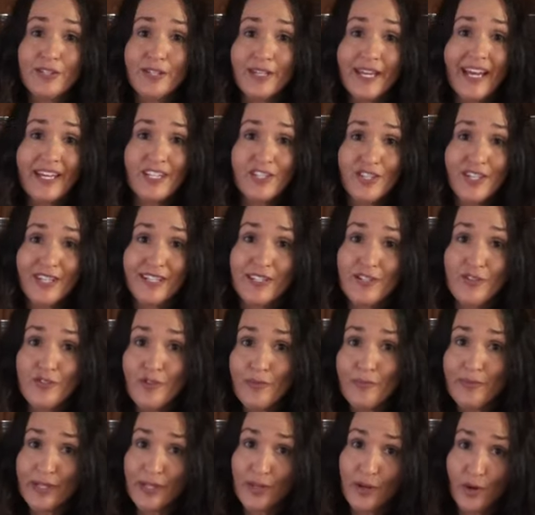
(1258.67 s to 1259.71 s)
to catch any
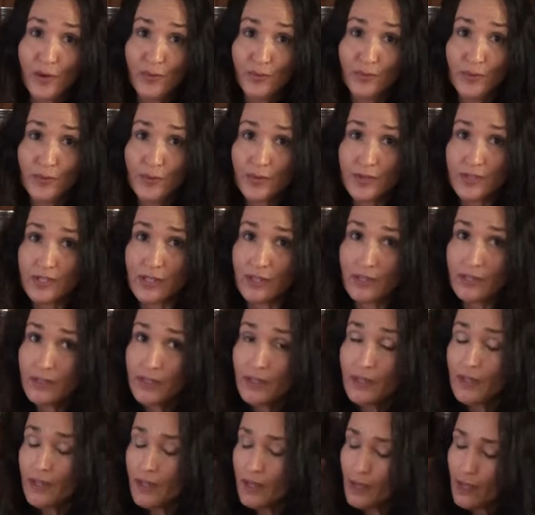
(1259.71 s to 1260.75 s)
dripping hot water.
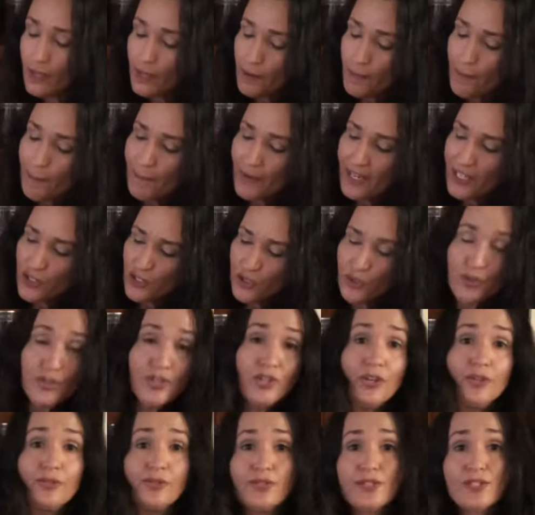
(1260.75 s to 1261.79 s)
Make sure
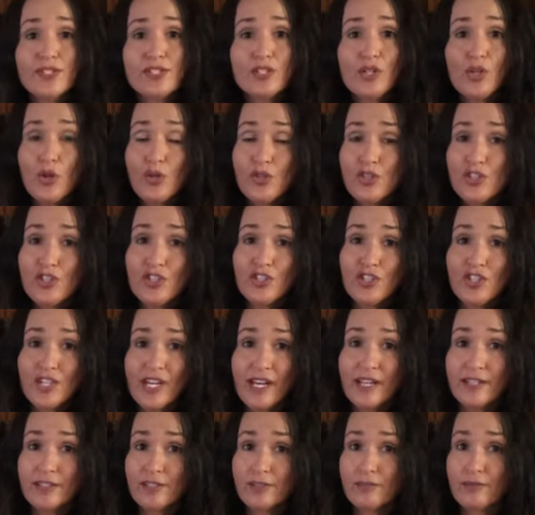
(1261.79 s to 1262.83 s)
you don't slosh the
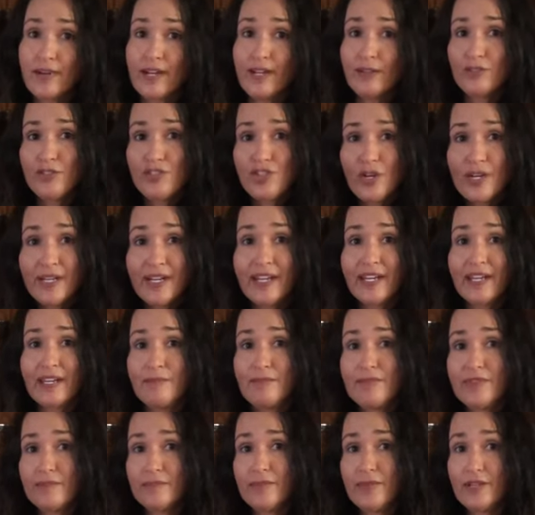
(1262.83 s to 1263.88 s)
jars around, try and
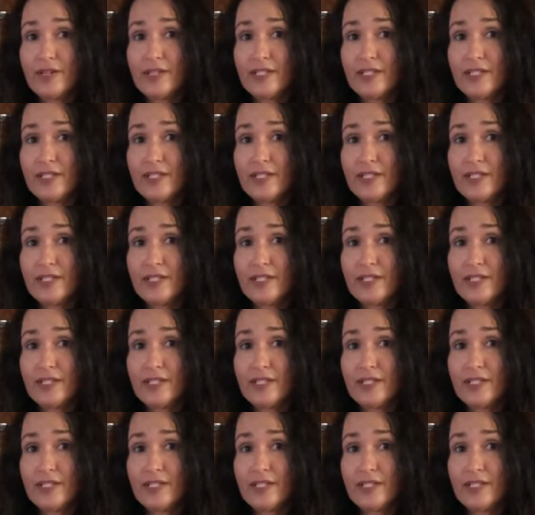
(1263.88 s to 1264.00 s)
keep them